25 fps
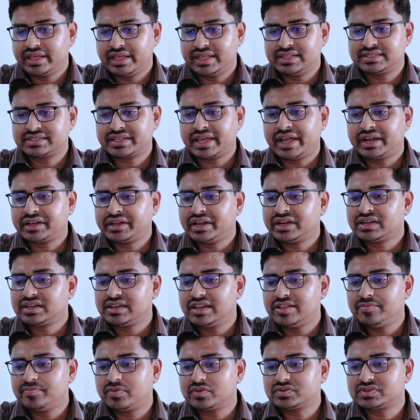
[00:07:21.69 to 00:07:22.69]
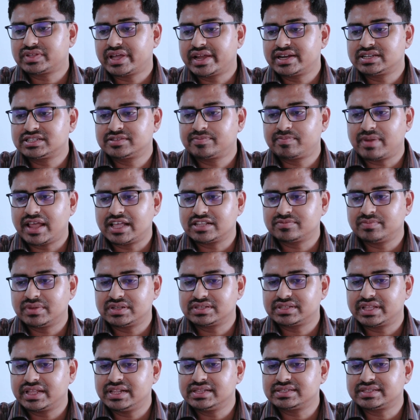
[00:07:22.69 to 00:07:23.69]
scattered lymphocytes, plasma
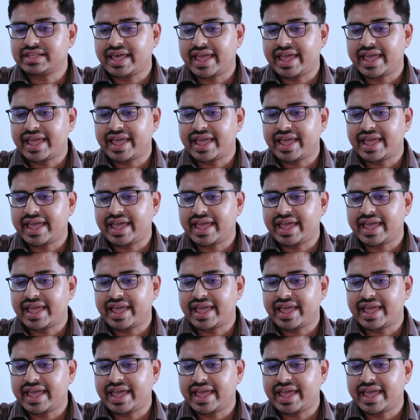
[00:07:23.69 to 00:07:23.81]
cells,